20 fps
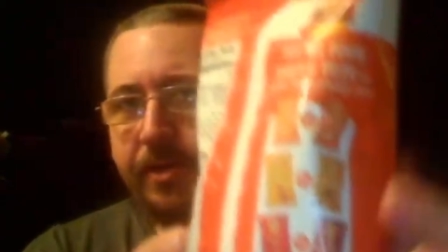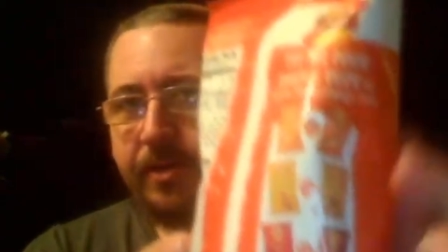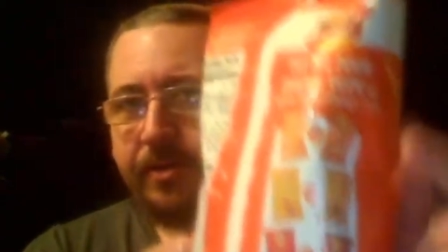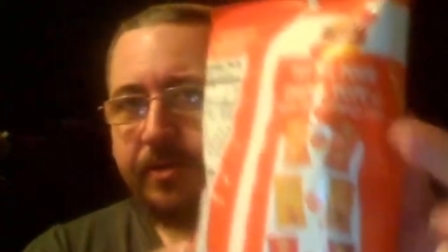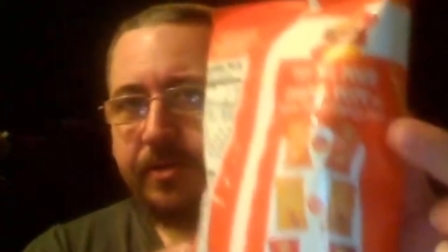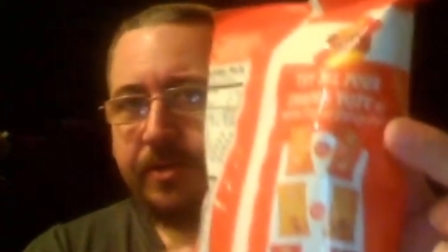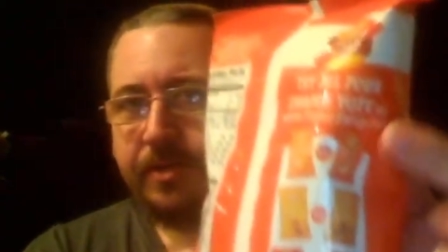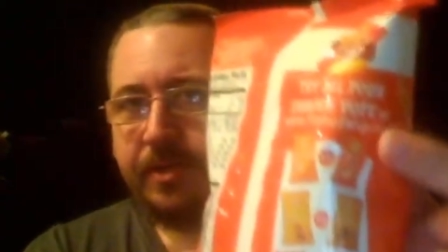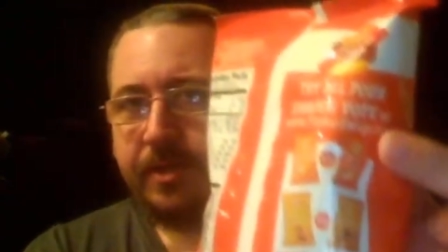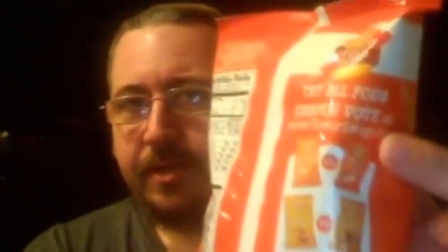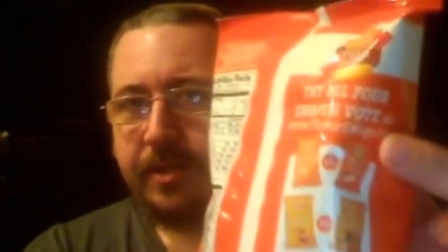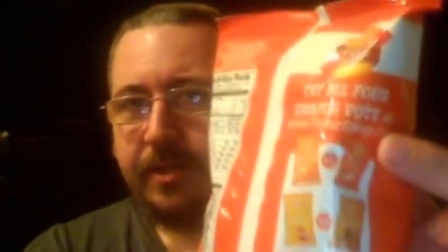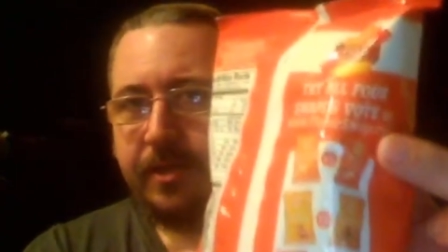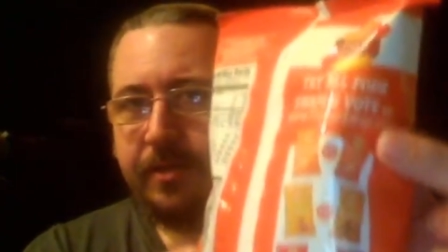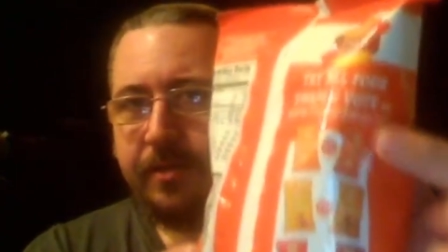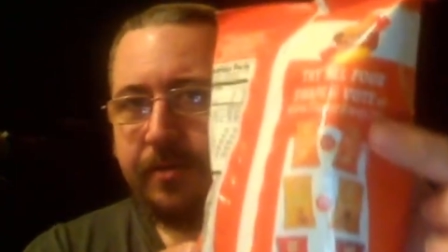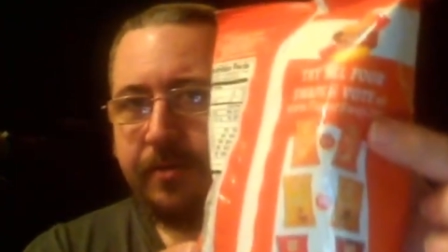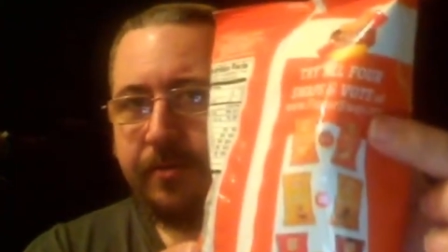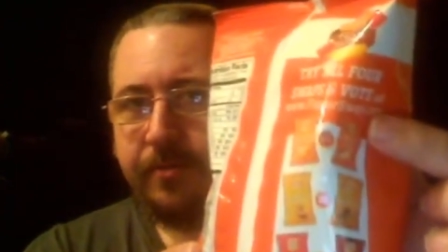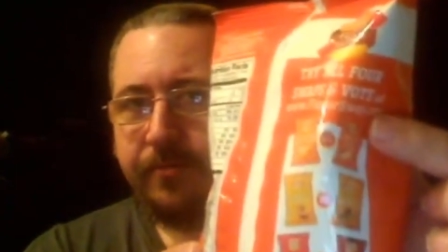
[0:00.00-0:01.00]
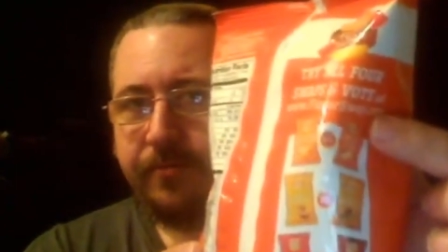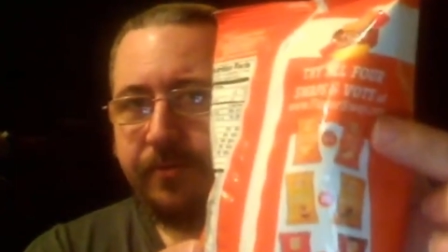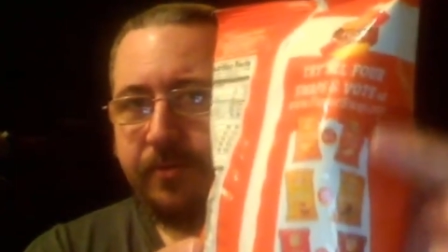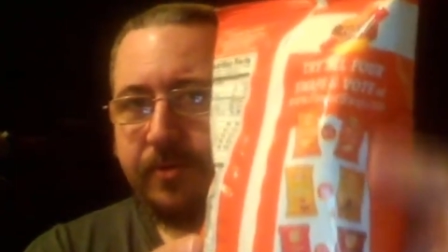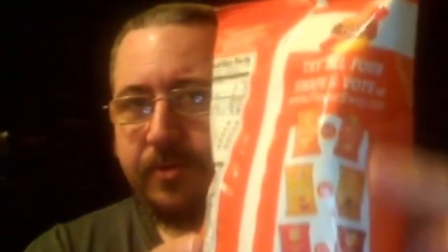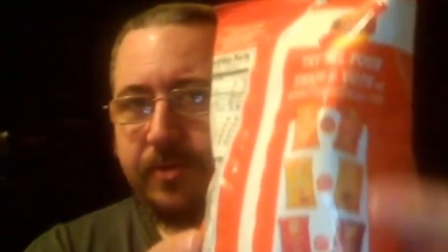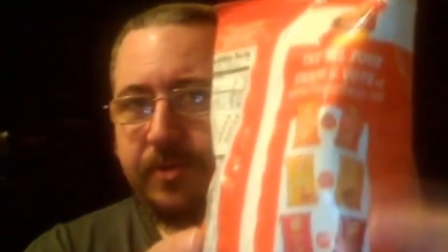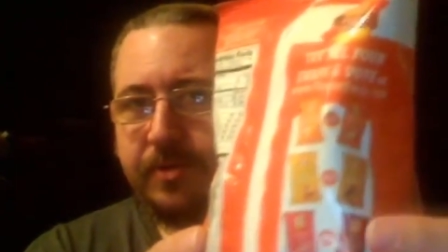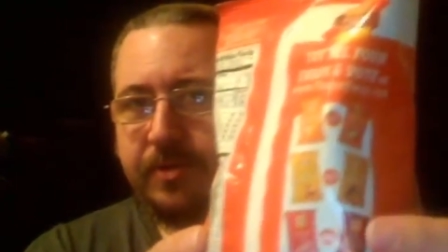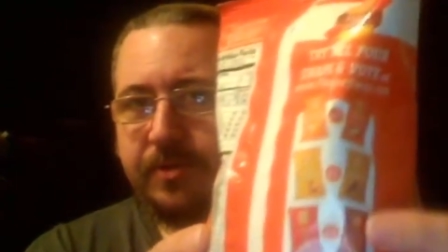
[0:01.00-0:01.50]
can see
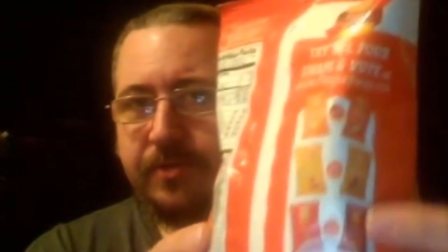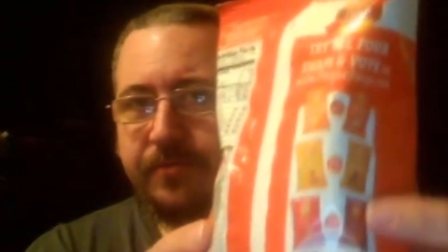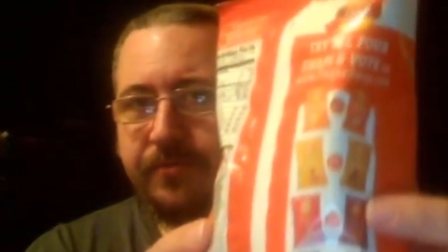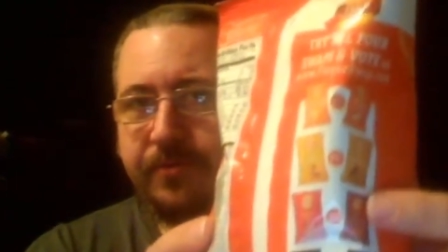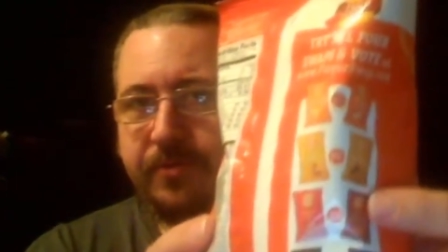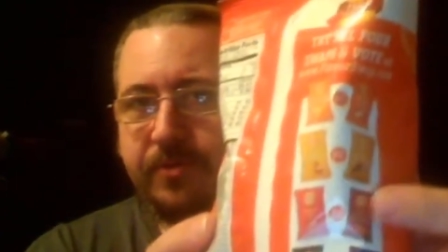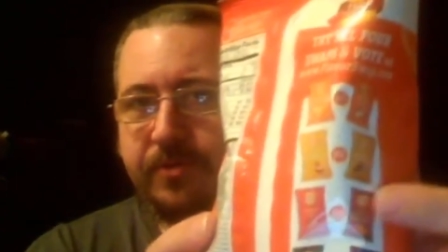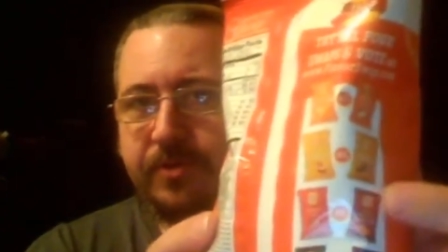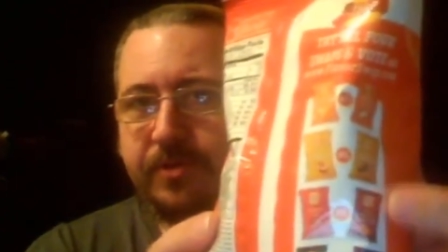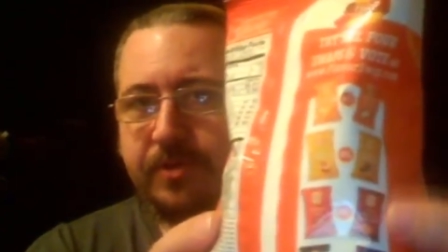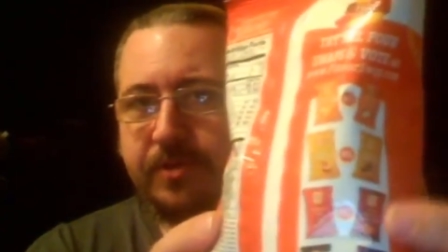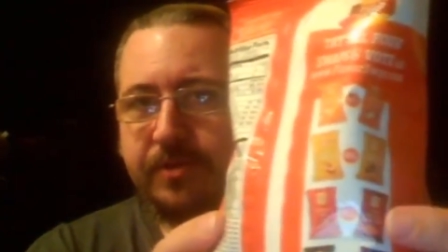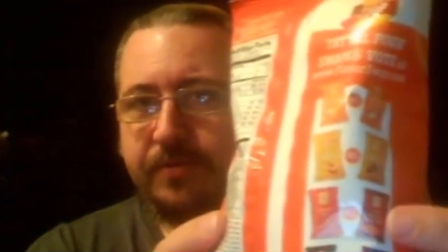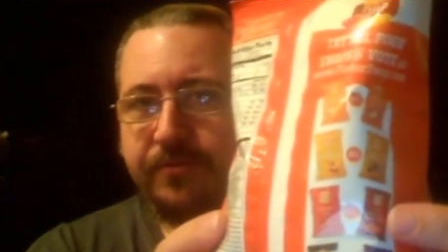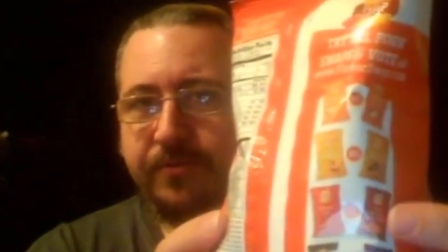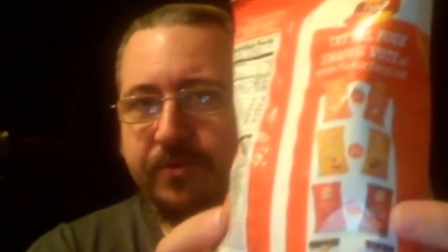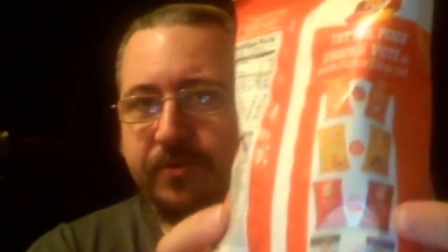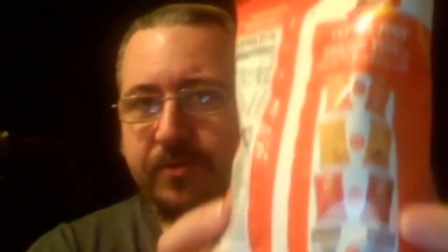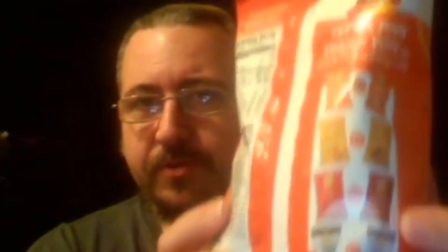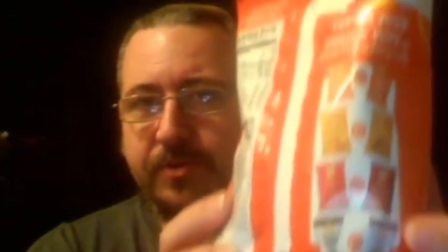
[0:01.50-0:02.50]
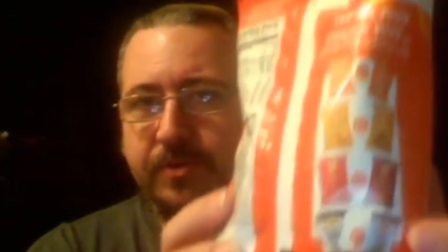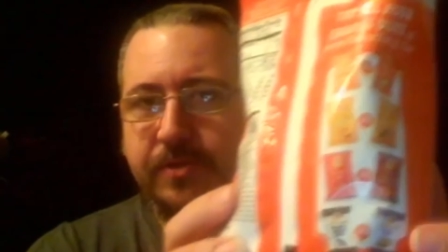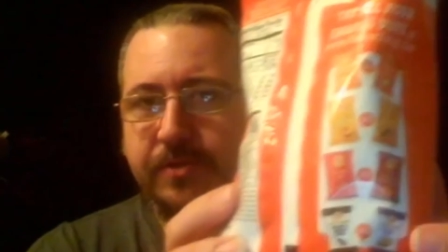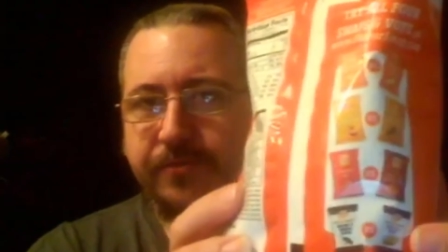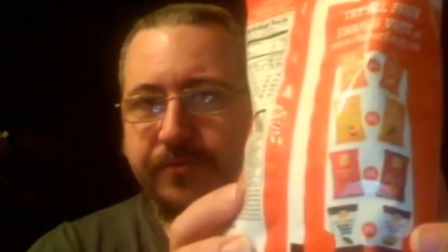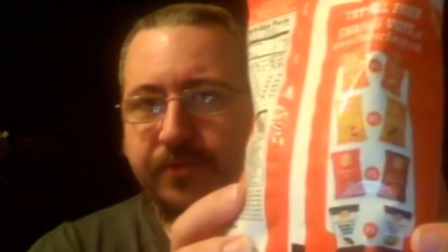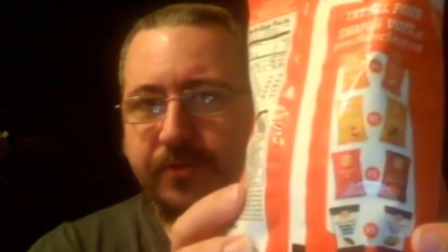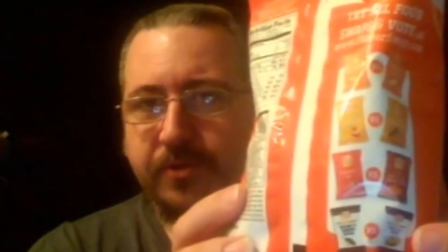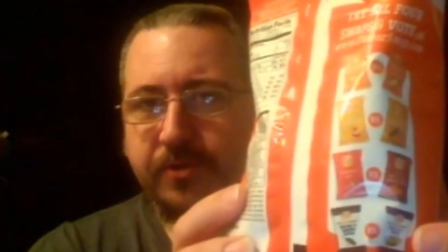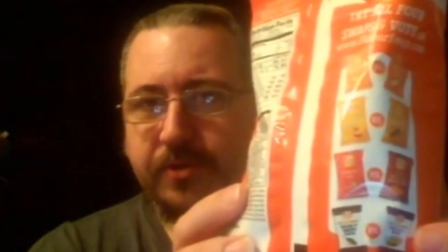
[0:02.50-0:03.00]
versus, versus, versus,
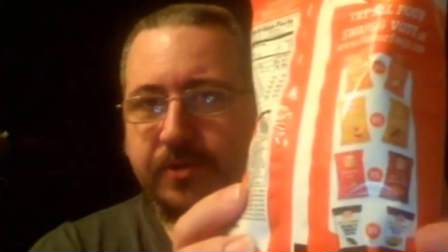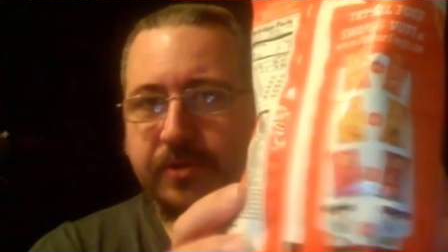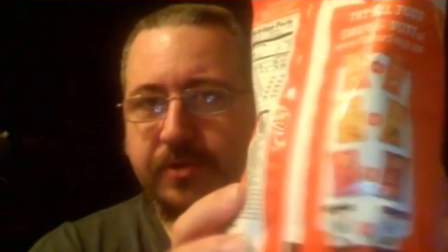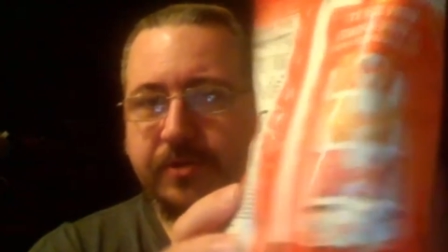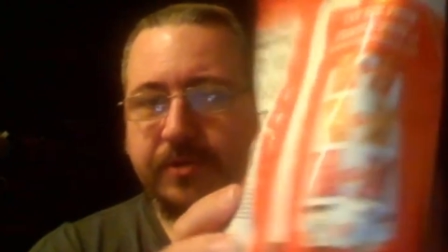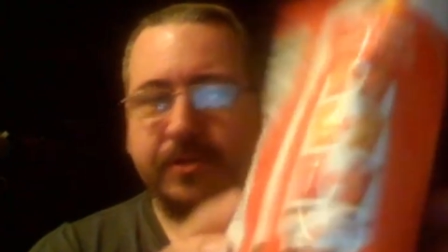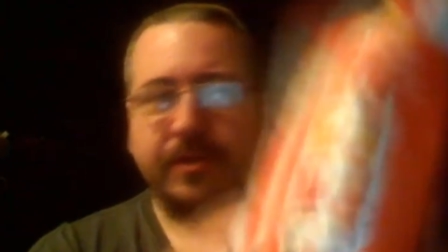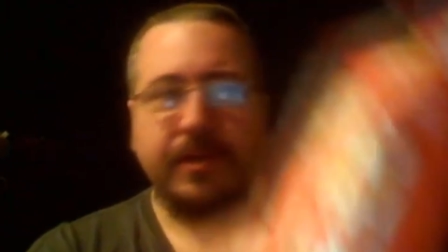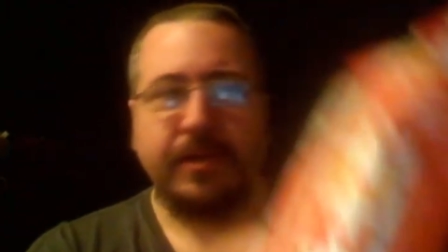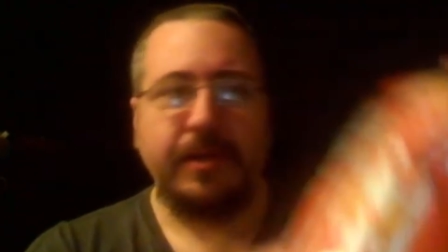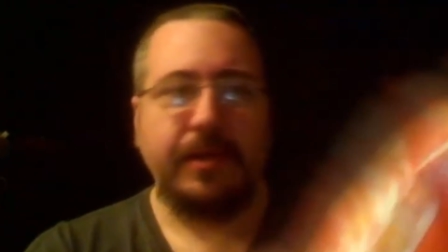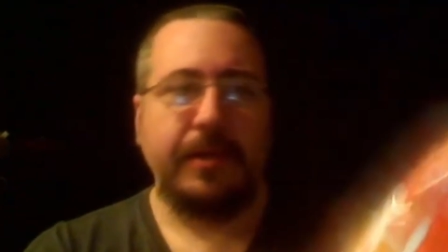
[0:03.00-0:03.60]
versus.